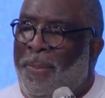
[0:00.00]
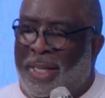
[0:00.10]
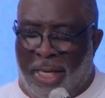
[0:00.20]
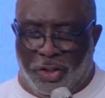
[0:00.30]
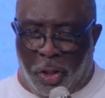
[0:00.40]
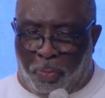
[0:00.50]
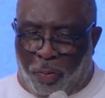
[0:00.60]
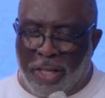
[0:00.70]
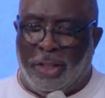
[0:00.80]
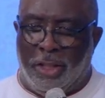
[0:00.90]
because the
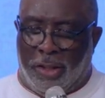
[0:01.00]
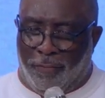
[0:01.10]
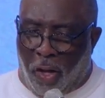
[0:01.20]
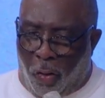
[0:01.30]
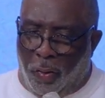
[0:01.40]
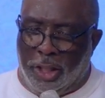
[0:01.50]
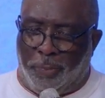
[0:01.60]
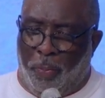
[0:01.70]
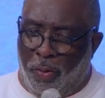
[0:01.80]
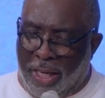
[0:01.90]
presence of the Holy
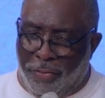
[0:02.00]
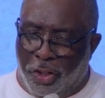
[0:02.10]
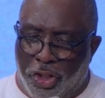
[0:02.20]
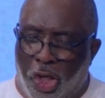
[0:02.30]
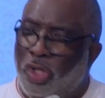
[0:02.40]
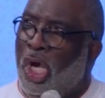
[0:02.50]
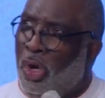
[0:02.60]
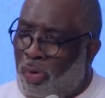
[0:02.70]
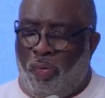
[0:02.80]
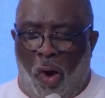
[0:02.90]
Spirit in the church
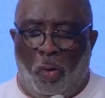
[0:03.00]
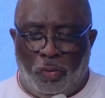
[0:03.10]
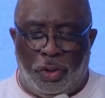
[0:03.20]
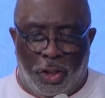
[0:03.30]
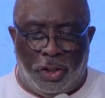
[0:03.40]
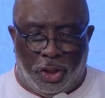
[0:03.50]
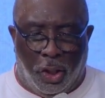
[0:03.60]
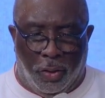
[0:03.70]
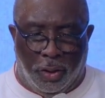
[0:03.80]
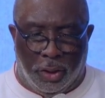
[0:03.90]
grows the
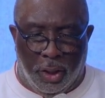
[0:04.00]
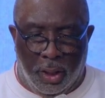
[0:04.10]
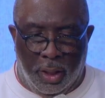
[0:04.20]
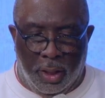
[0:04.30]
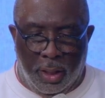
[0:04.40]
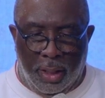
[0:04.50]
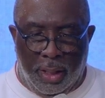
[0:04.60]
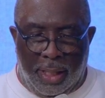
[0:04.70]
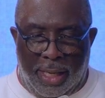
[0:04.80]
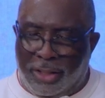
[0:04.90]
church.
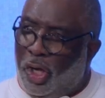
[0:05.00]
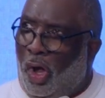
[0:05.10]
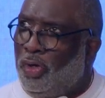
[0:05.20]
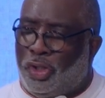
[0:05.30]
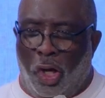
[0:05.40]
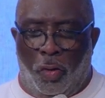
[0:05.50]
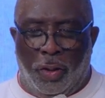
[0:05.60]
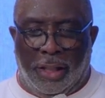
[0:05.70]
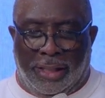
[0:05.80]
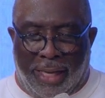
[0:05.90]
It's
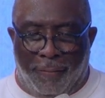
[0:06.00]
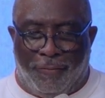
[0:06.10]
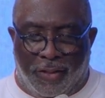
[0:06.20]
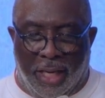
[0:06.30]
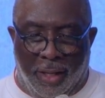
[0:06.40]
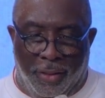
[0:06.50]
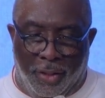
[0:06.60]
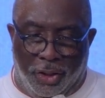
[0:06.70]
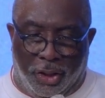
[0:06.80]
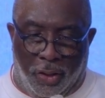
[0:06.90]
also gifting
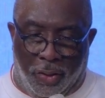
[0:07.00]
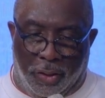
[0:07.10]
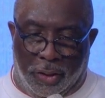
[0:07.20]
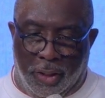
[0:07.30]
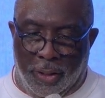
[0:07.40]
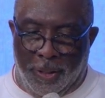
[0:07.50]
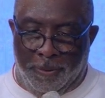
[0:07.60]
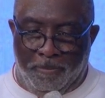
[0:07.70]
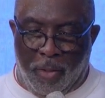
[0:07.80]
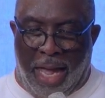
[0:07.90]
the church.
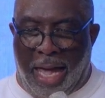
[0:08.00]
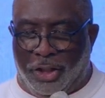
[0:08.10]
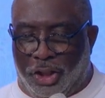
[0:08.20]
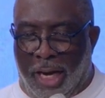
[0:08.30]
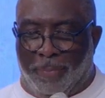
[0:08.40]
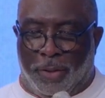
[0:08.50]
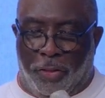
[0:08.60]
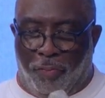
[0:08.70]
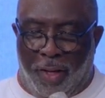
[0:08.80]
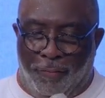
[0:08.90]
Acts chapter
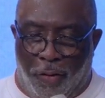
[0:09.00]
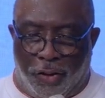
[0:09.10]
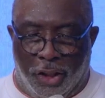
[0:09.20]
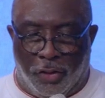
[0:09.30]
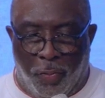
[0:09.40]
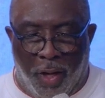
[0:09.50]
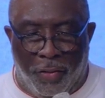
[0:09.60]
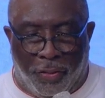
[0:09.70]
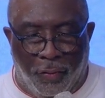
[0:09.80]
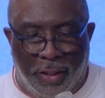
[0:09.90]
3, verses
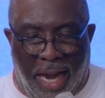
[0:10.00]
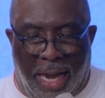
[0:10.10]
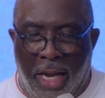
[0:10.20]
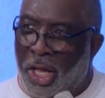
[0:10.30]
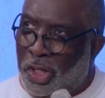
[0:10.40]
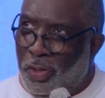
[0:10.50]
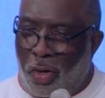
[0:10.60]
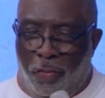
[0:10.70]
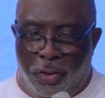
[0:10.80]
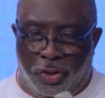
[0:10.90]
1 through 9. You
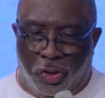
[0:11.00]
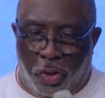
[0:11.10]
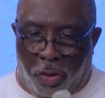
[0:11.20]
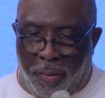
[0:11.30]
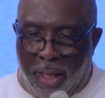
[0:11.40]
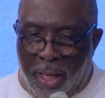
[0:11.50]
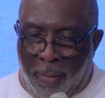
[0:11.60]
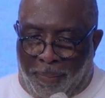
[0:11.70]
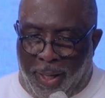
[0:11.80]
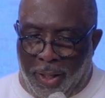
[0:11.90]
know the story.
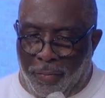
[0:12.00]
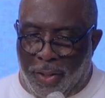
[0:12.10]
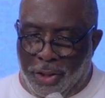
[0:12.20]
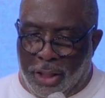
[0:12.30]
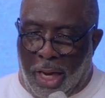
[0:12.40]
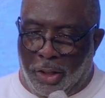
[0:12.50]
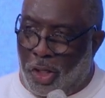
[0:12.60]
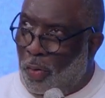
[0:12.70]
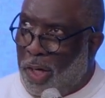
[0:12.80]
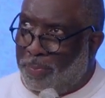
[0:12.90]
Peter and John
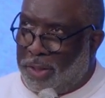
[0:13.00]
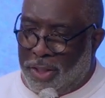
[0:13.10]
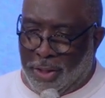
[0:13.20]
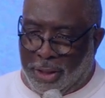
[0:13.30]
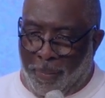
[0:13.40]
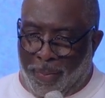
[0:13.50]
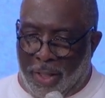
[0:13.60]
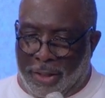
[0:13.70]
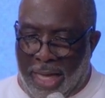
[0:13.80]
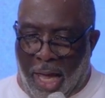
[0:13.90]
going up to the temple
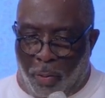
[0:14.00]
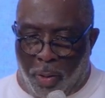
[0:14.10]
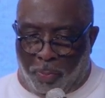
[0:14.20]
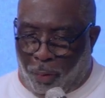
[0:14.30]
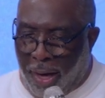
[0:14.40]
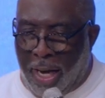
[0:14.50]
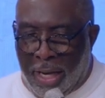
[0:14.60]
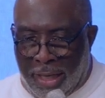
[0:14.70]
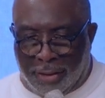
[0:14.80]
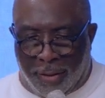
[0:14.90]
at the hour of prayer.
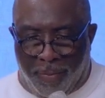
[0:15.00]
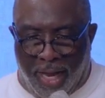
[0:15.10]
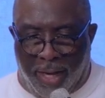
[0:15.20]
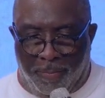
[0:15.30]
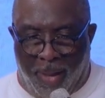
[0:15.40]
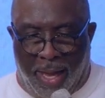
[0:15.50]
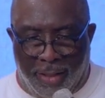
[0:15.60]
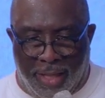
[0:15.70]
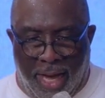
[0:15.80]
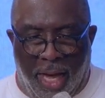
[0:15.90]
There's a lame
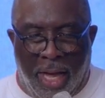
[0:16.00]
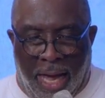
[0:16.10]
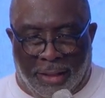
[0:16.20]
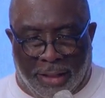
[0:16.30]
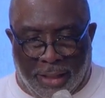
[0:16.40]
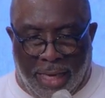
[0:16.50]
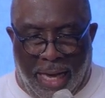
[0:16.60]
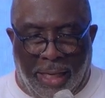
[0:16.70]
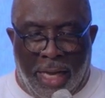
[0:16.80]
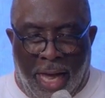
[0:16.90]
man there at the
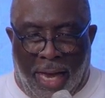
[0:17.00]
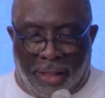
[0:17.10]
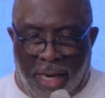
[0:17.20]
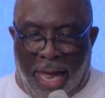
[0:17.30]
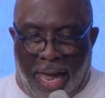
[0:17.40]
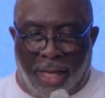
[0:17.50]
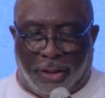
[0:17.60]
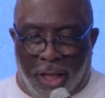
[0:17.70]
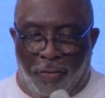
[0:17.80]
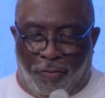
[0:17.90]
gate and
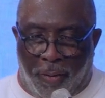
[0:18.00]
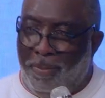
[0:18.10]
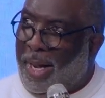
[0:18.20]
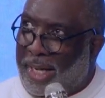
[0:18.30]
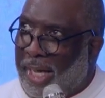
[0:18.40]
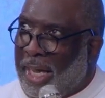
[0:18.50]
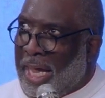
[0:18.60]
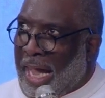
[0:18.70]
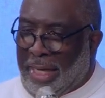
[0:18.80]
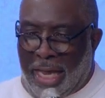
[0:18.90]
asking for money.
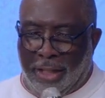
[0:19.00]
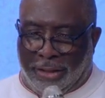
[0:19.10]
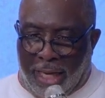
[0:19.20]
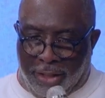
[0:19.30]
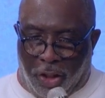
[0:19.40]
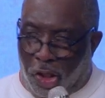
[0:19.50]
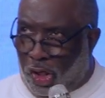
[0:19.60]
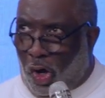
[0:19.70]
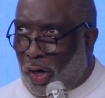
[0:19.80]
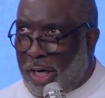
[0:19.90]
And they say,
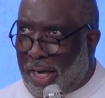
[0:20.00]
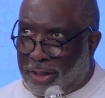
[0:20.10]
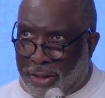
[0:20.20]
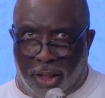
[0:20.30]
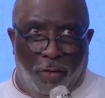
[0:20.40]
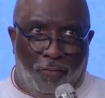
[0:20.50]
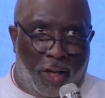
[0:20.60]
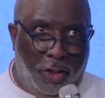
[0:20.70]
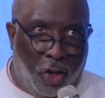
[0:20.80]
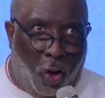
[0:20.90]
look on us, silver
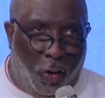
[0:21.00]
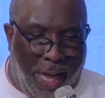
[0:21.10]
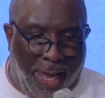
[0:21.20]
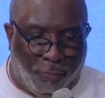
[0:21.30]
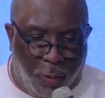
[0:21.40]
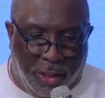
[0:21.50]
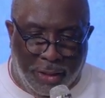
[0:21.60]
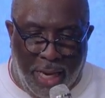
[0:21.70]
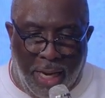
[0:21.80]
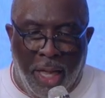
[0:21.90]
and gold have we
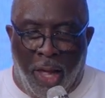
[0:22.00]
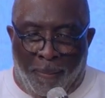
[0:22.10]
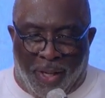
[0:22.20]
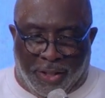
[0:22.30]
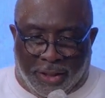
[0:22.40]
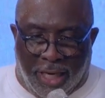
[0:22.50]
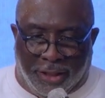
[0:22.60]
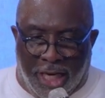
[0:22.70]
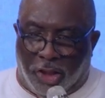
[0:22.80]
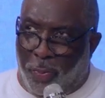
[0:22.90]
none, but
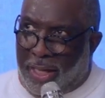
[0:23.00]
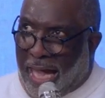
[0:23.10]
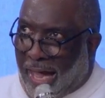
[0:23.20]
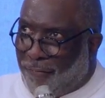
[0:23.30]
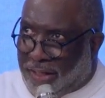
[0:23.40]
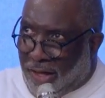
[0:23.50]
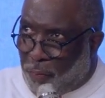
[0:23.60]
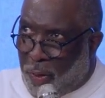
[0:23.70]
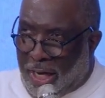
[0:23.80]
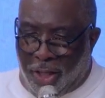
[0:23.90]
such as we have
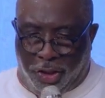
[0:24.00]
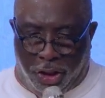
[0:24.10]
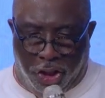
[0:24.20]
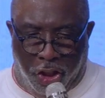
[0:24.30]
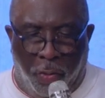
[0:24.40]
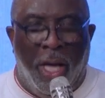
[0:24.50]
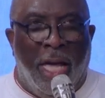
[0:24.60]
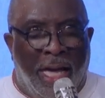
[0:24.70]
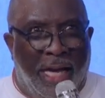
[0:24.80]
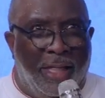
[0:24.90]
give we unto you
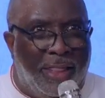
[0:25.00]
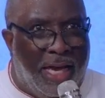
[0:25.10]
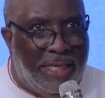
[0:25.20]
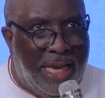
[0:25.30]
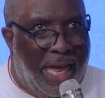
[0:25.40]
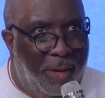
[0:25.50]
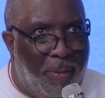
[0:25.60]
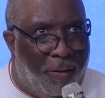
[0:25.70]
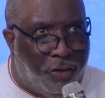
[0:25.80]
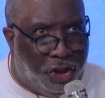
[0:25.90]
in the name
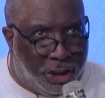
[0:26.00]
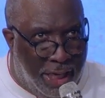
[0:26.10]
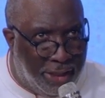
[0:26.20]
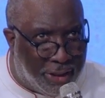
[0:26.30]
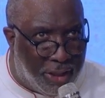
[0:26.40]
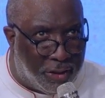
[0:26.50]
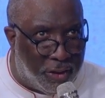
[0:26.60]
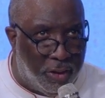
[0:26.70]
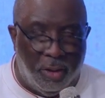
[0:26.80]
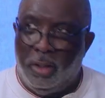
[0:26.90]
of Jesus.